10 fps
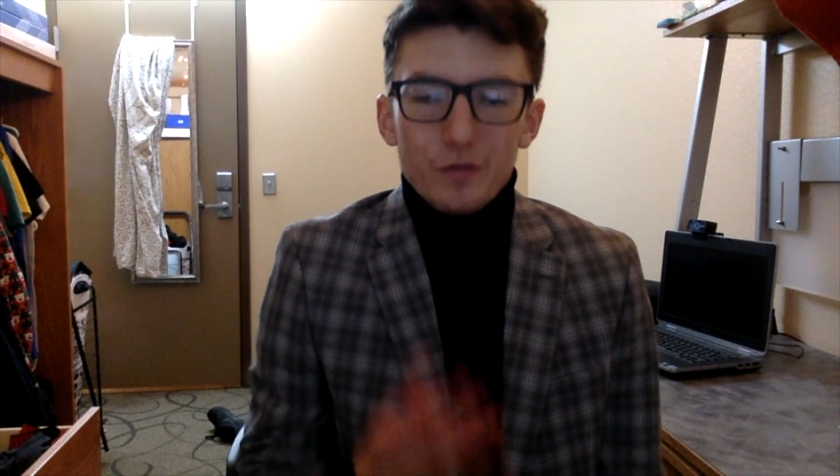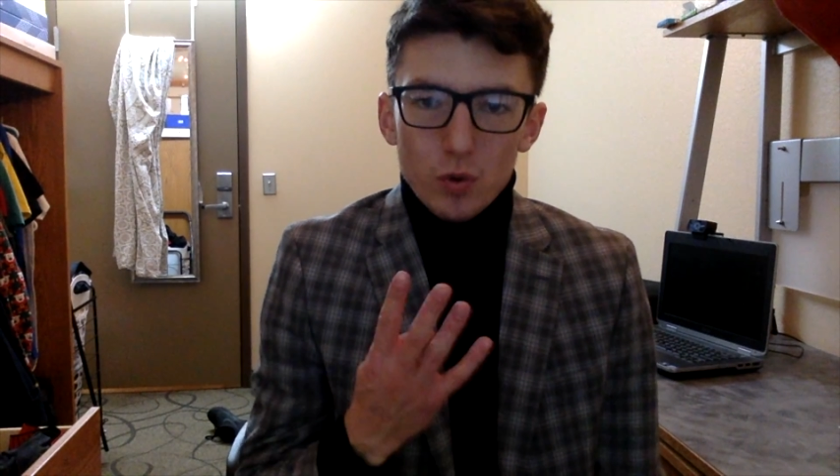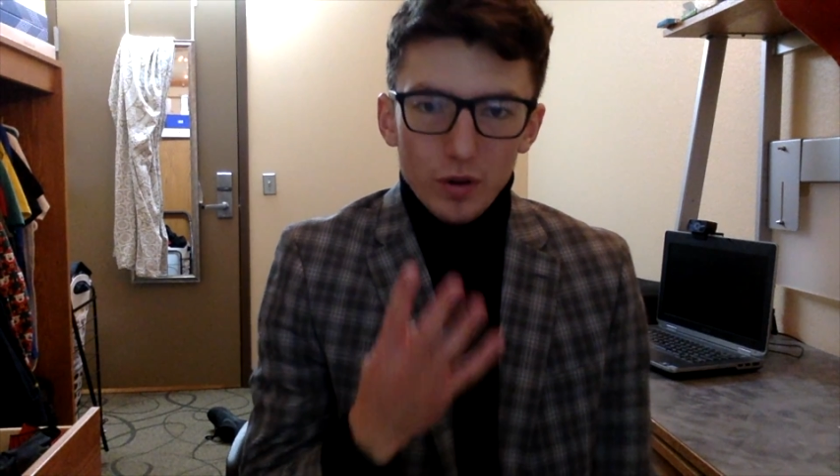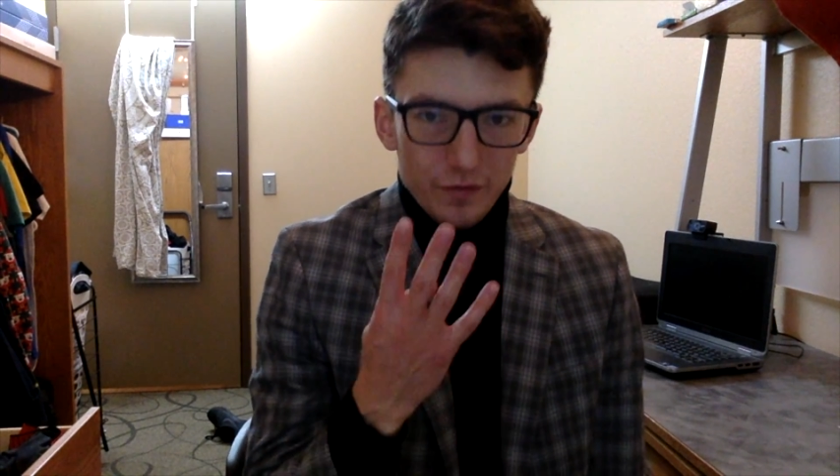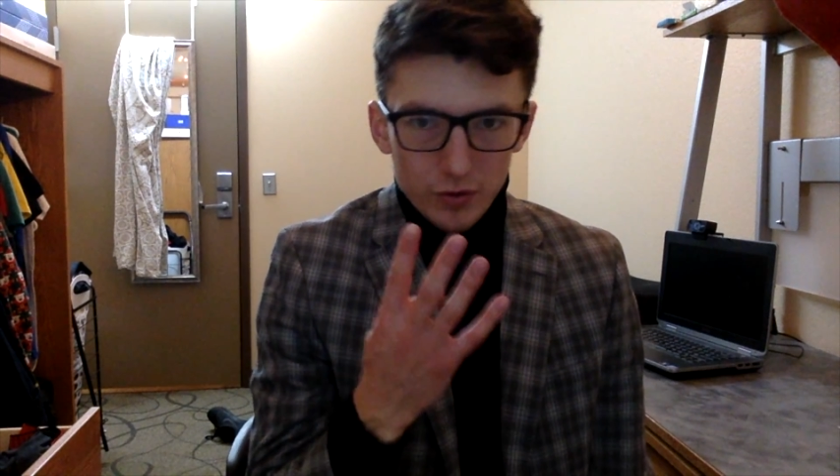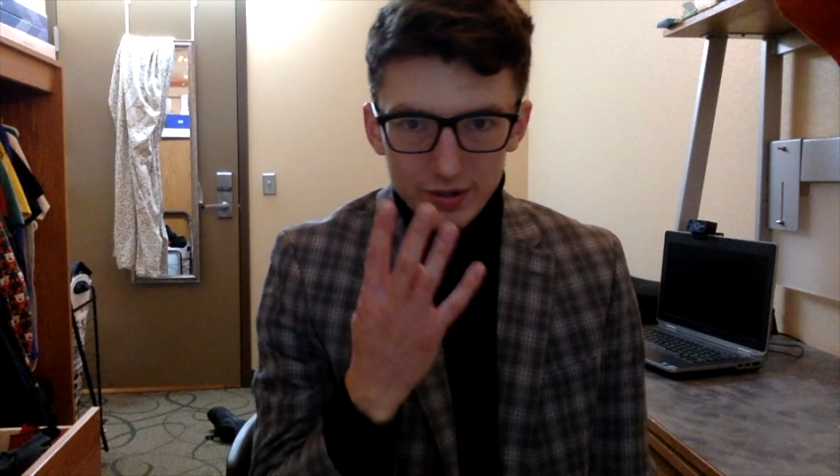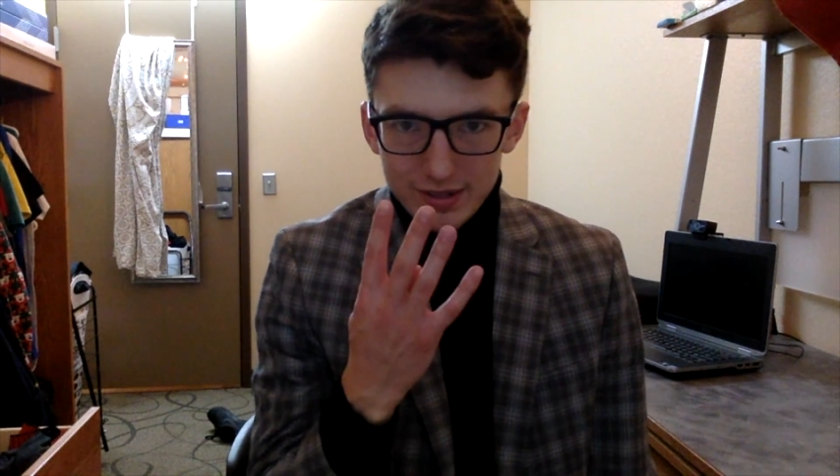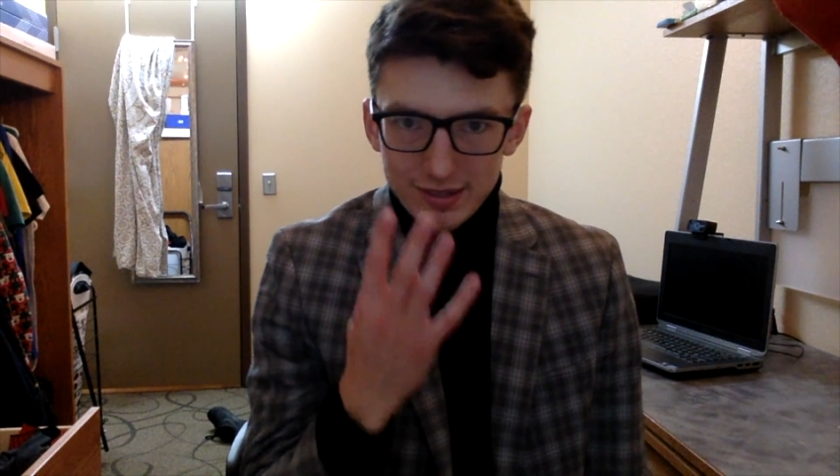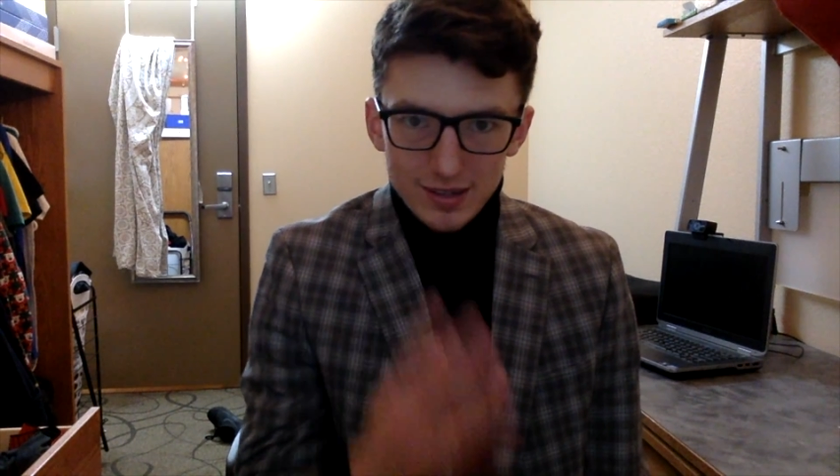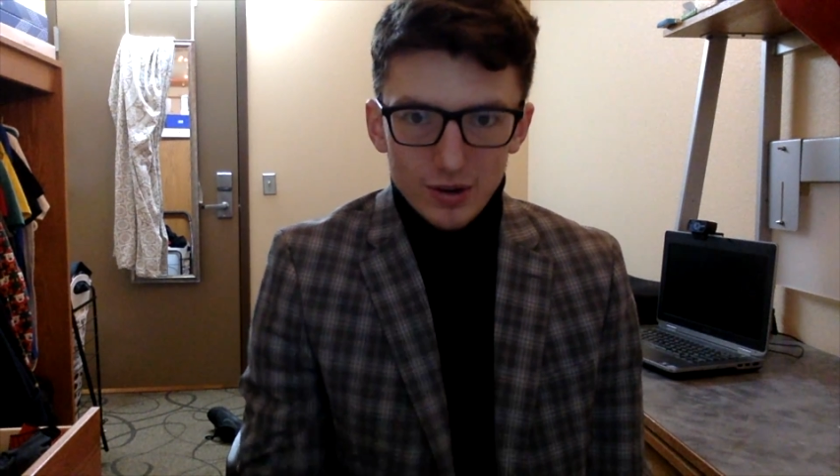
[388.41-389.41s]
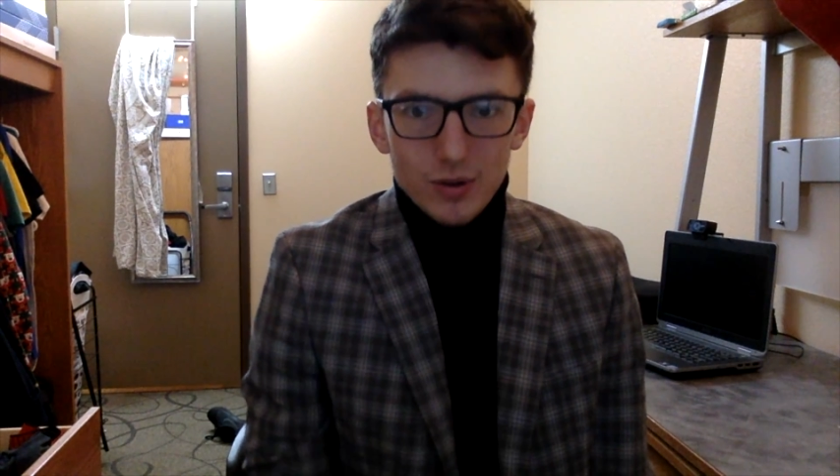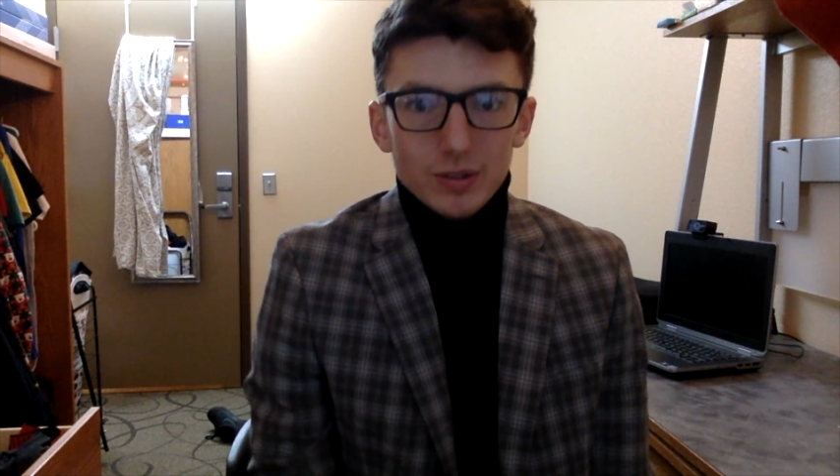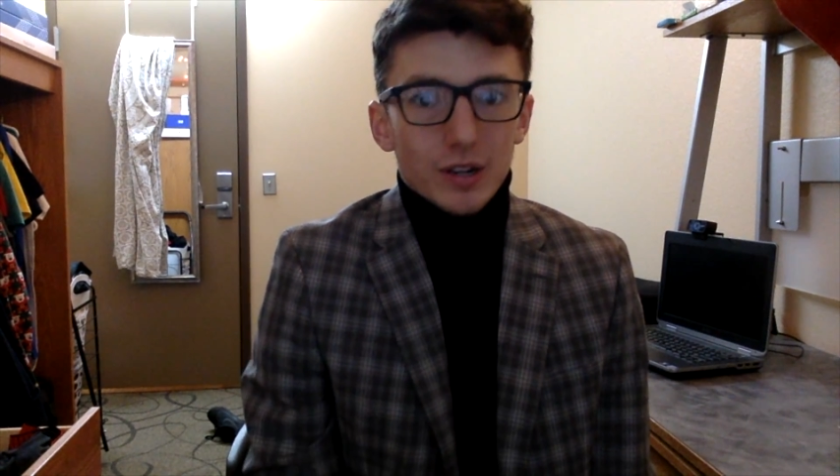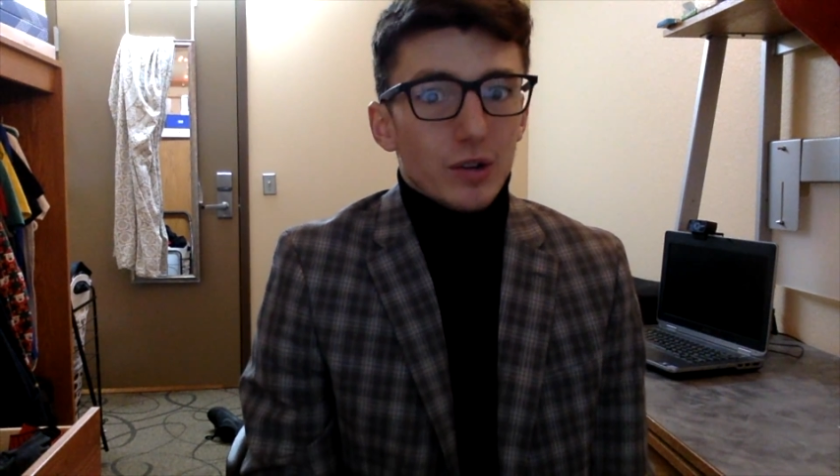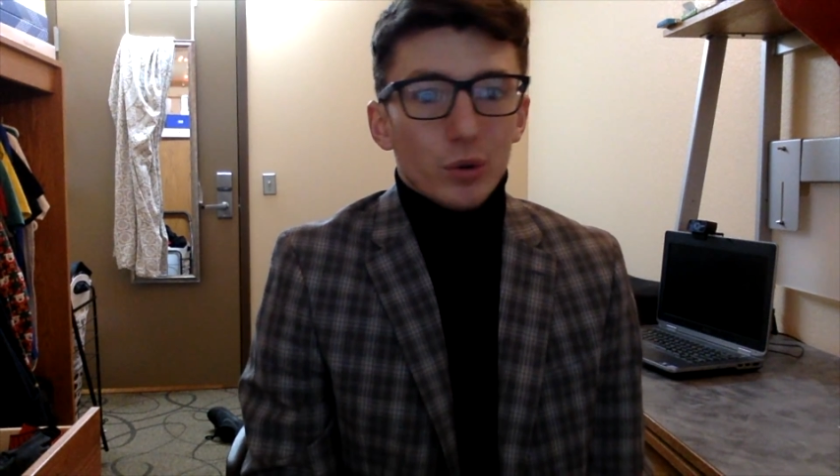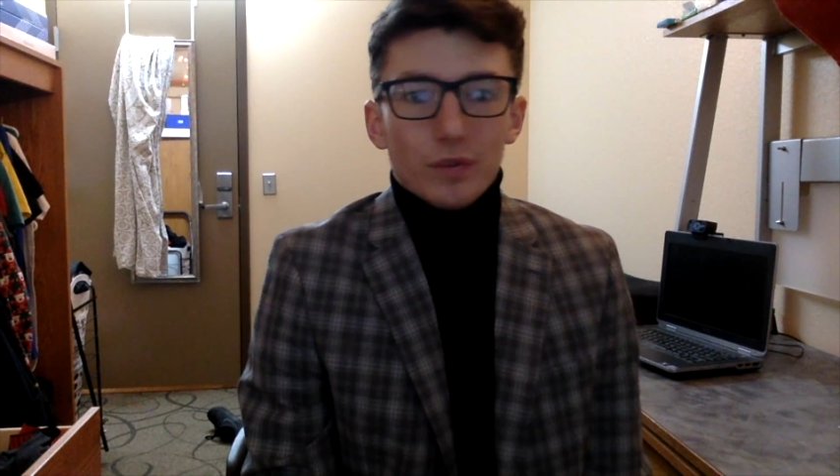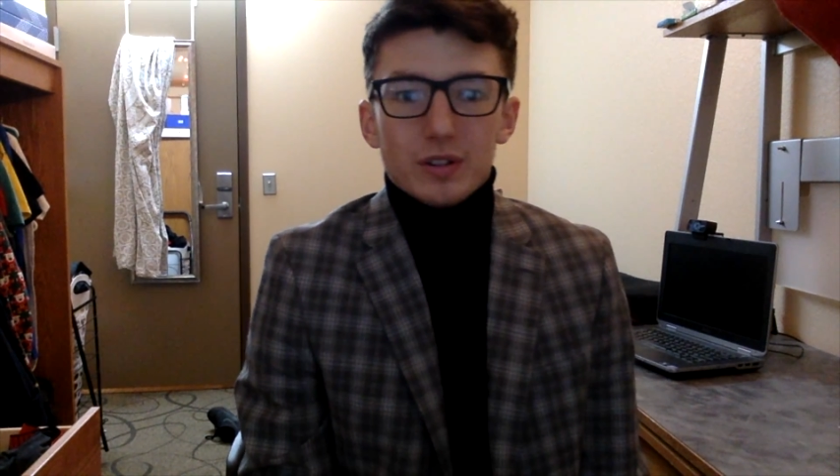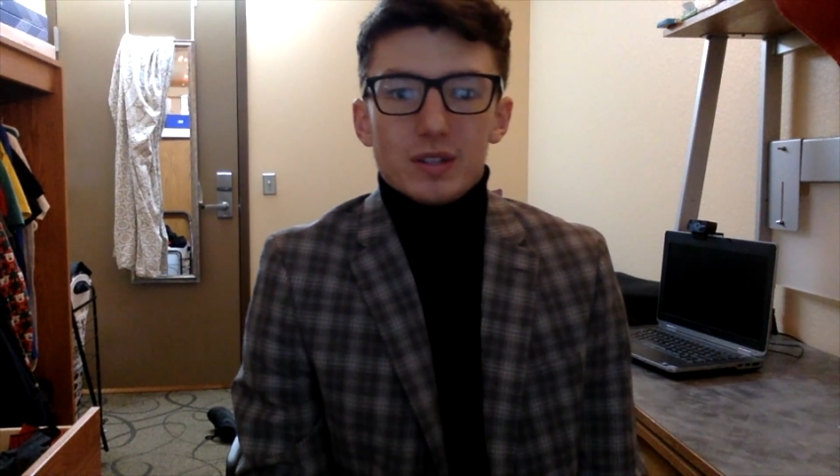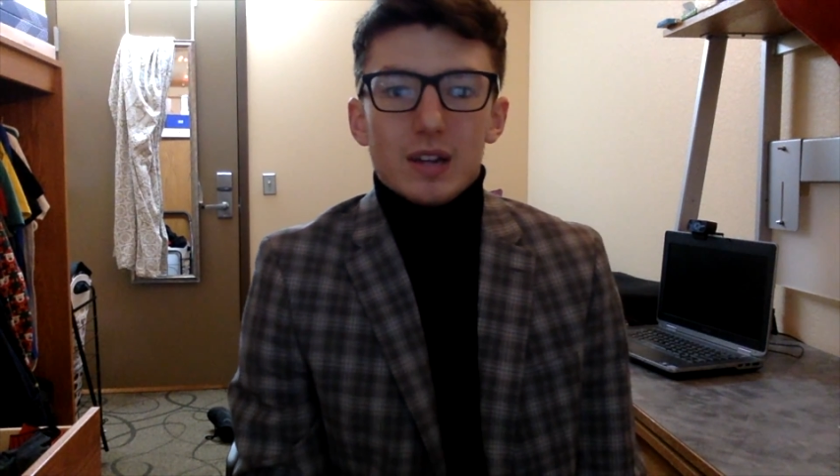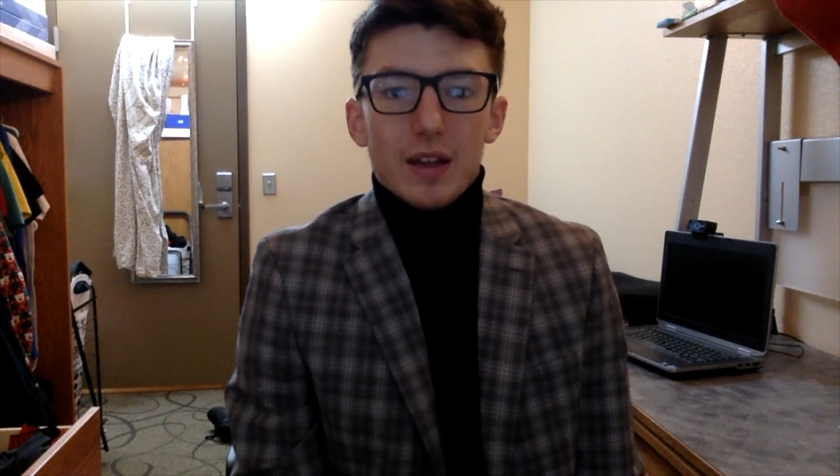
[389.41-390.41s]
4 forces that hold our
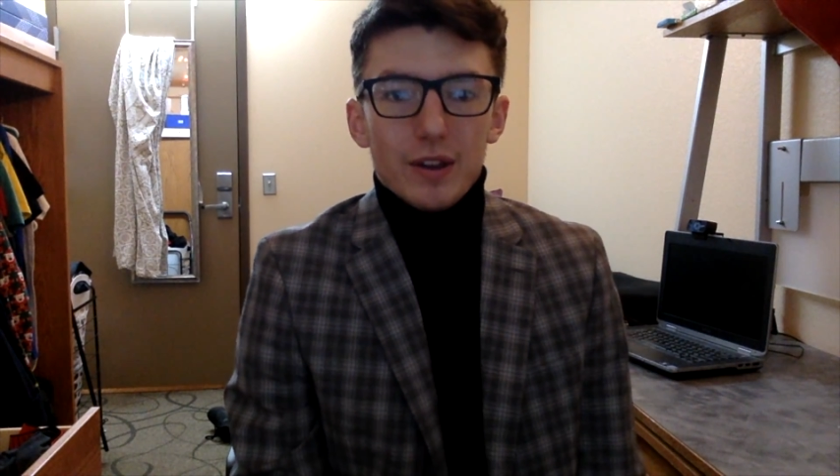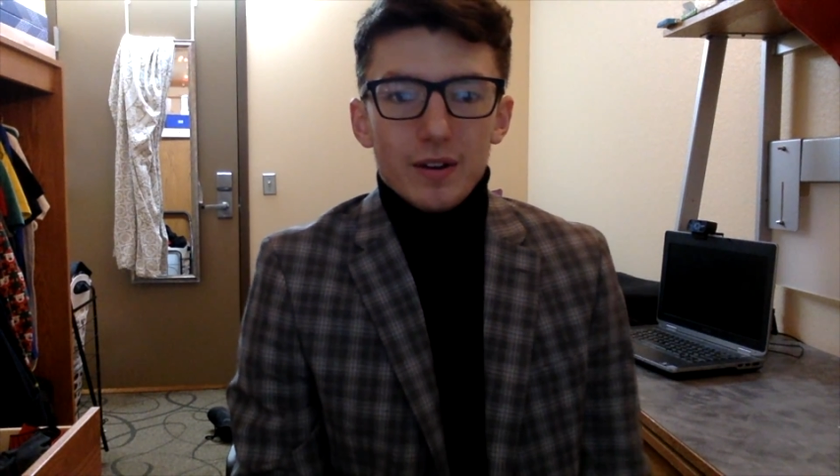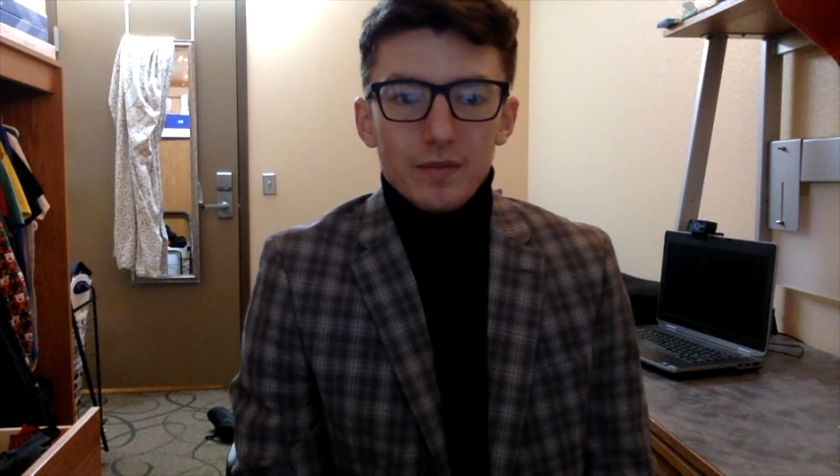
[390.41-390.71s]
universe together.